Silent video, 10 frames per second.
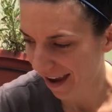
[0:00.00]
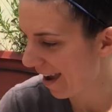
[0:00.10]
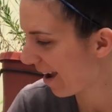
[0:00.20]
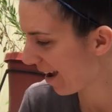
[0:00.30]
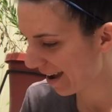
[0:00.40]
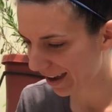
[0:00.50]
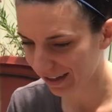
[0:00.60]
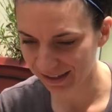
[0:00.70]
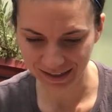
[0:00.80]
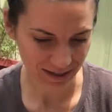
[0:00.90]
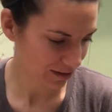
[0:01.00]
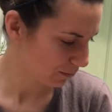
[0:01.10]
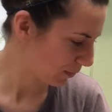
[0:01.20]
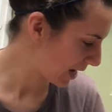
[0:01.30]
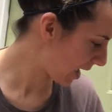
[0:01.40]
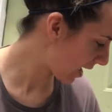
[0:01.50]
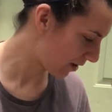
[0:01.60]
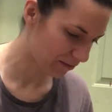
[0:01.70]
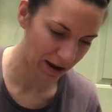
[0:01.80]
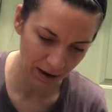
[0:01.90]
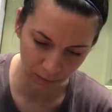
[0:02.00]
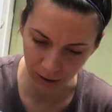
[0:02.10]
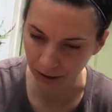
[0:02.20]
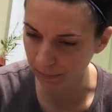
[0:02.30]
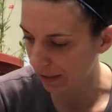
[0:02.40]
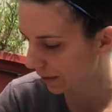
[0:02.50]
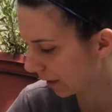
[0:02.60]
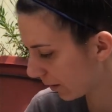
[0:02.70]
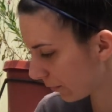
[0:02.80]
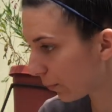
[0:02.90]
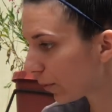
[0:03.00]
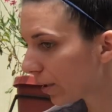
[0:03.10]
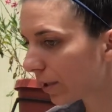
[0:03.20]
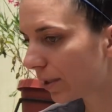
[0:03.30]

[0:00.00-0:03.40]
And we have our piece of wood